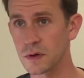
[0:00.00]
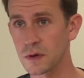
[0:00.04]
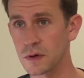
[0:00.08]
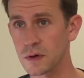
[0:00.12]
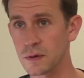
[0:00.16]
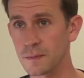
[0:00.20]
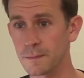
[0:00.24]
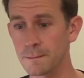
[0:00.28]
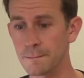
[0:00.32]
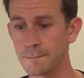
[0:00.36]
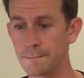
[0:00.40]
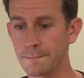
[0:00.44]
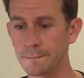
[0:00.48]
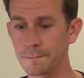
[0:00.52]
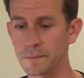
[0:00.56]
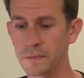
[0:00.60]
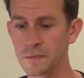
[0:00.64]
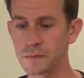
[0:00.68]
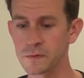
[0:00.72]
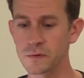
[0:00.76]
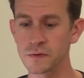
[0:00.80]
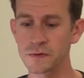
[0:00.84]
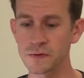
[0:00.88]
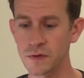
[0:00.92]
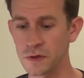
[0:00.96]
Um,
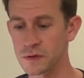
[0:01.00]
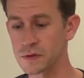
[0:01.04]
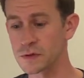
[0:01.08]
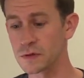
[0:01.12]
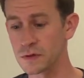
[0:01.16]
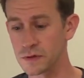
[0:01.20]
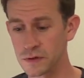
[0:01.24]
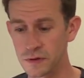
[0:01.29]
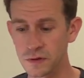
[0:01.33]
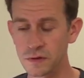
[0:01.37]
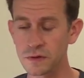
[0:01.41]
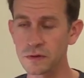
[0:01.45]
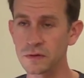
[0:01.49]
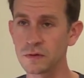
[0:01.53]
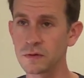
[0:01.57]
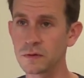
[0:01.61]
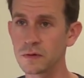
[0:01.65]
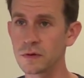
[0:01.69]
so it's actually the,